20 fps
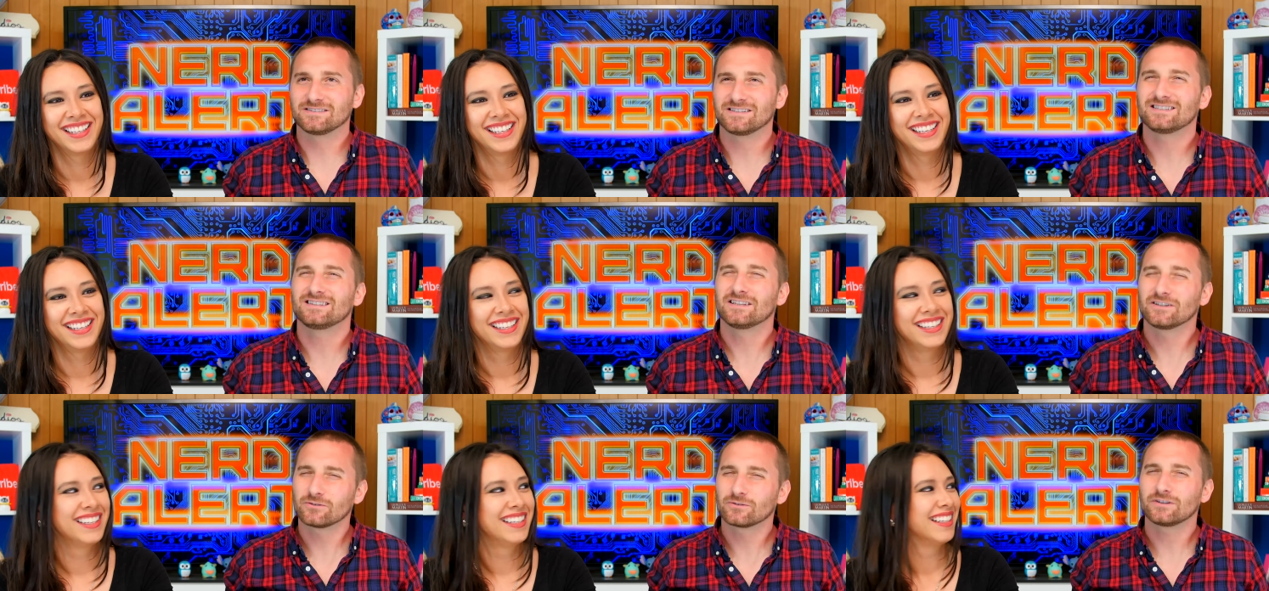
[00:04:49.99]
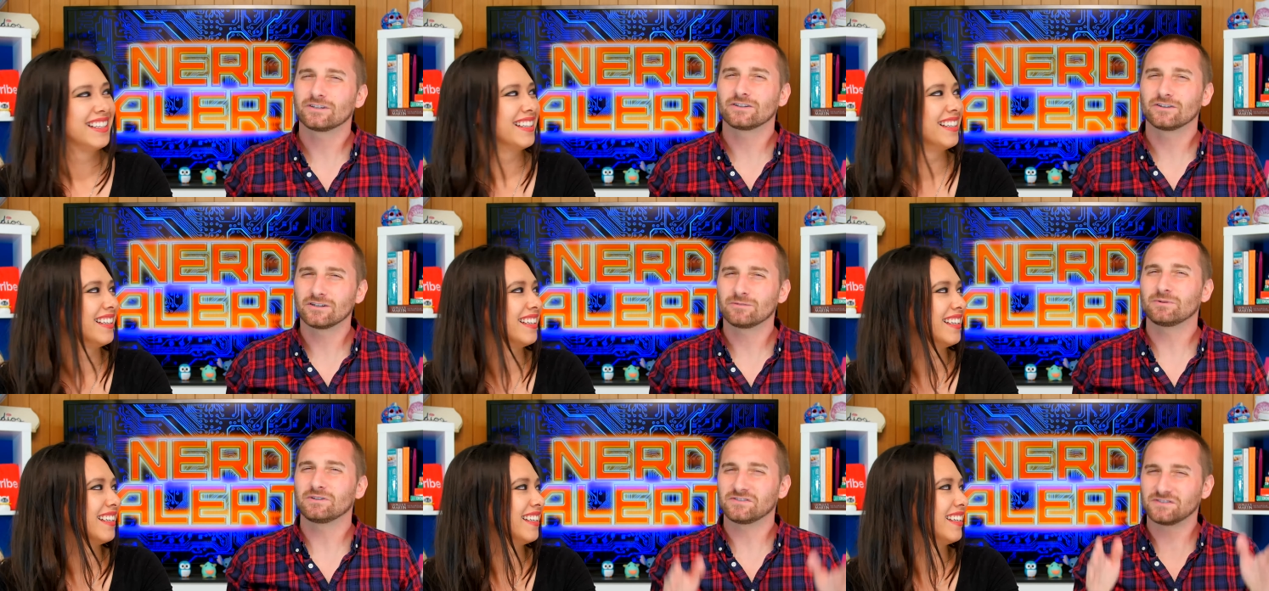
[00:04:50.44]
Speaker 1: Is he literally
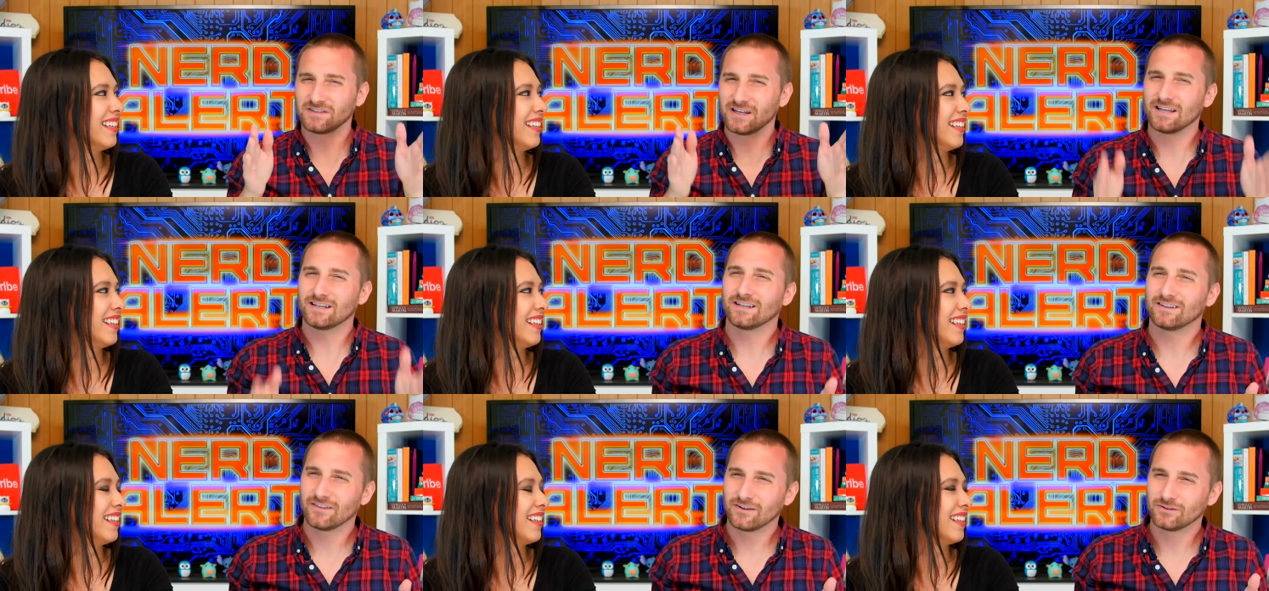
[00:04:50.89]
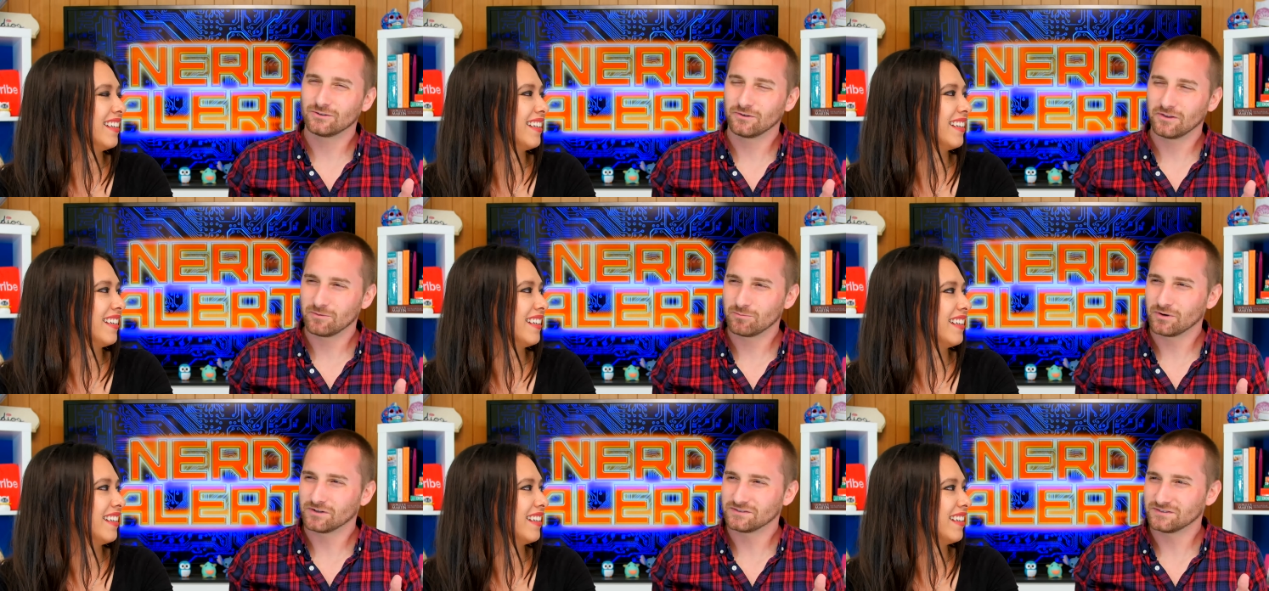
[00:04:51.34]
going to be standing there
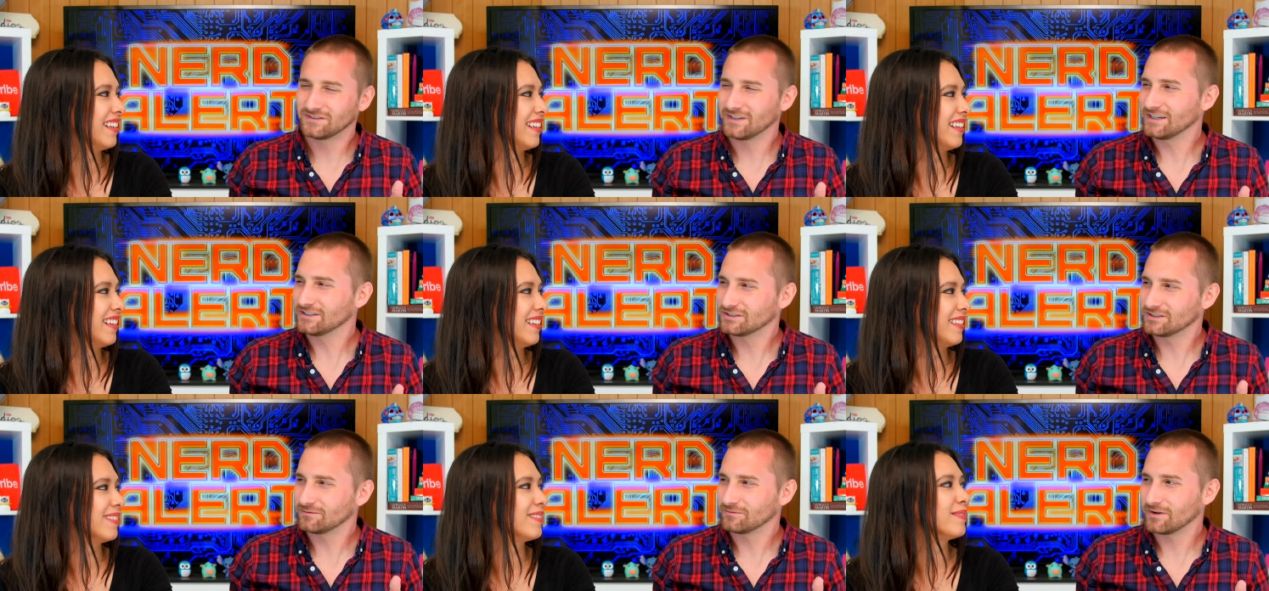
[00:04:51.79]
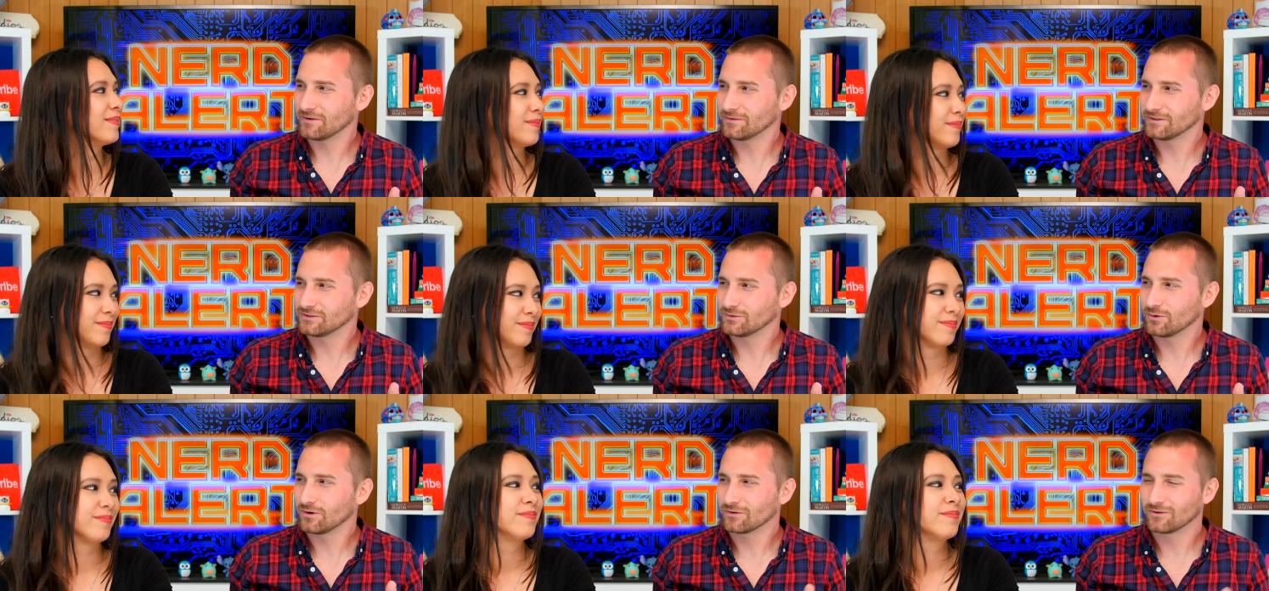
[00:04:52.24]
doing the presentation for
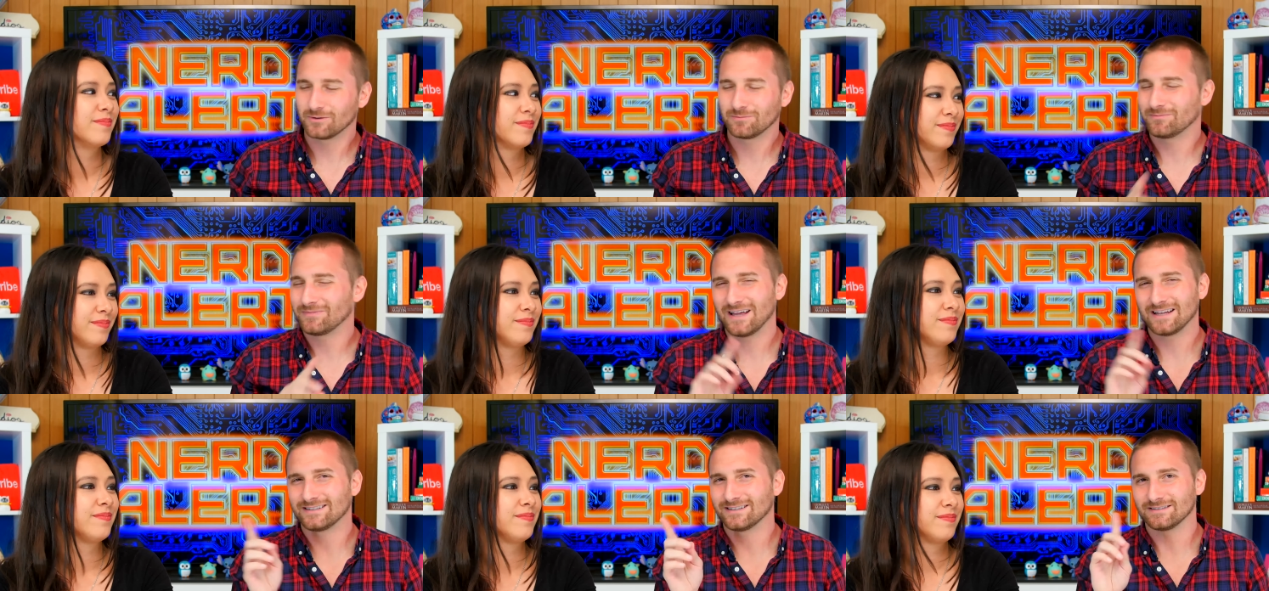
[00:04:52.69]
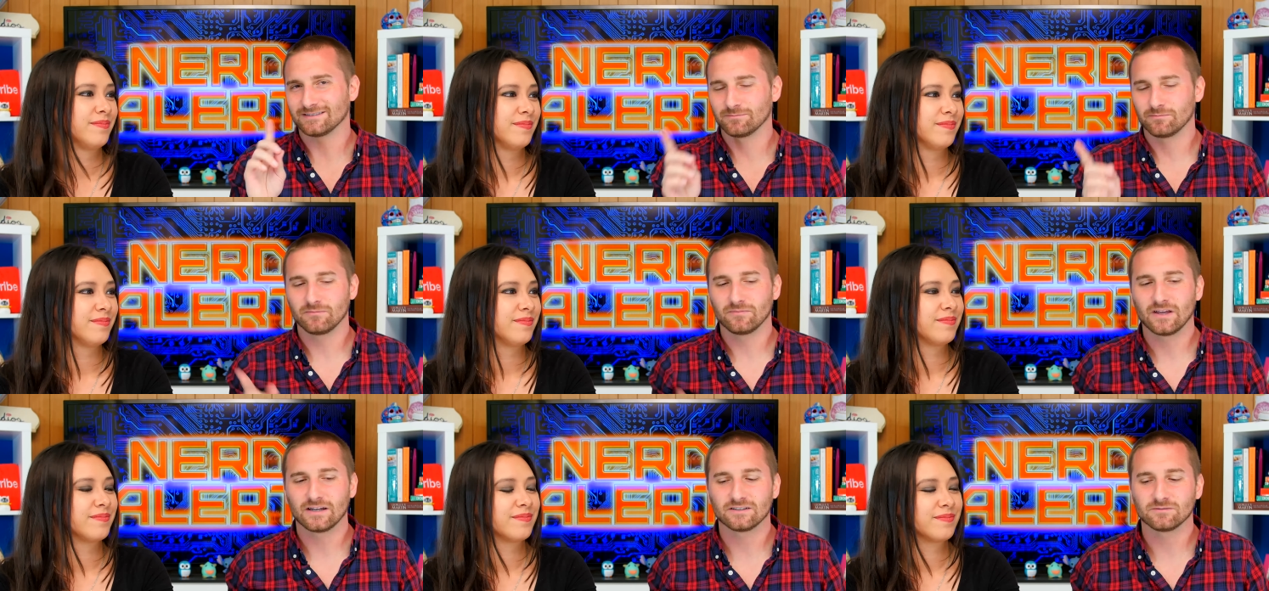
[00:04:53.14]
every tour group? That
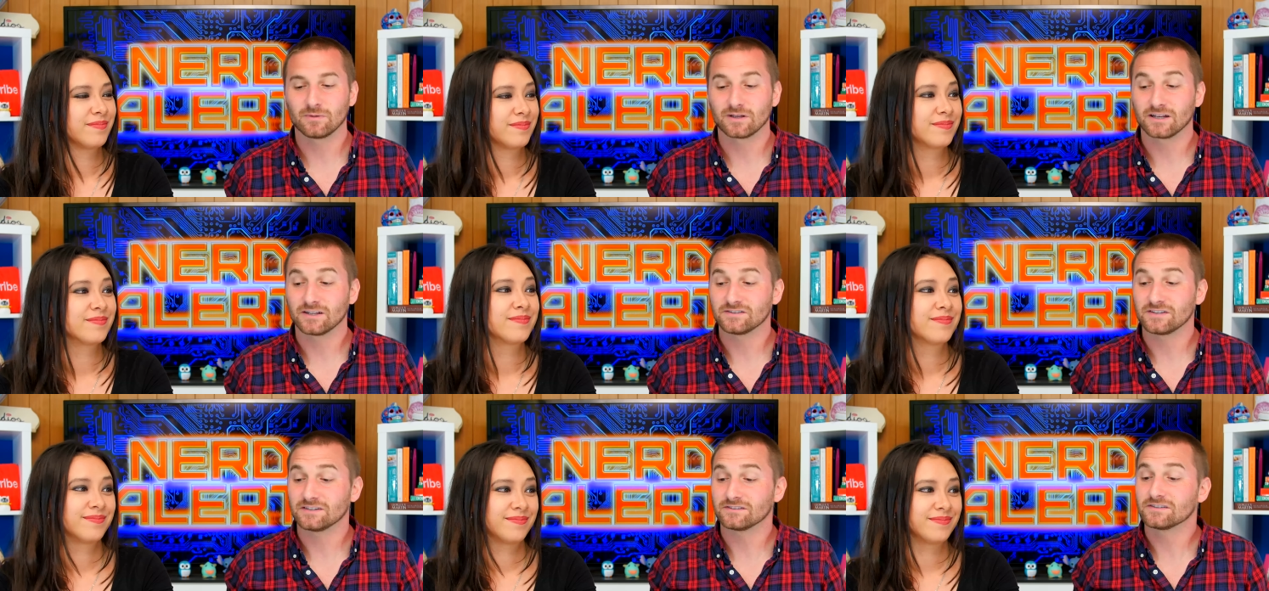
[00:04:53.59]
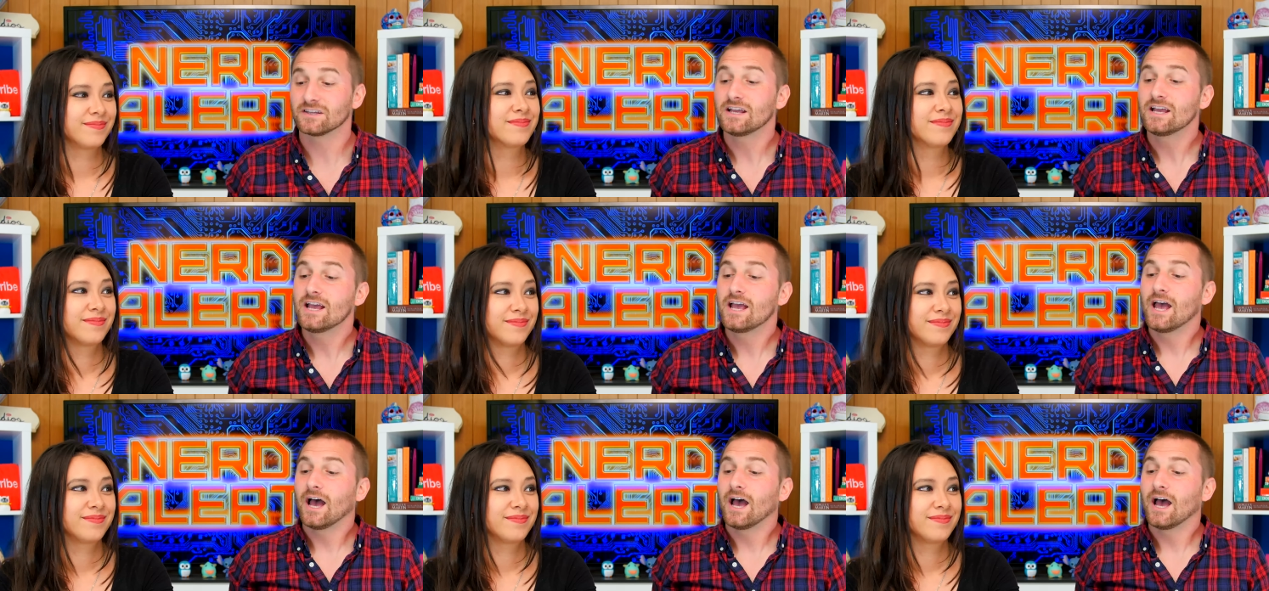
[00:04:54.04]
doesn't that doesn't make any sense.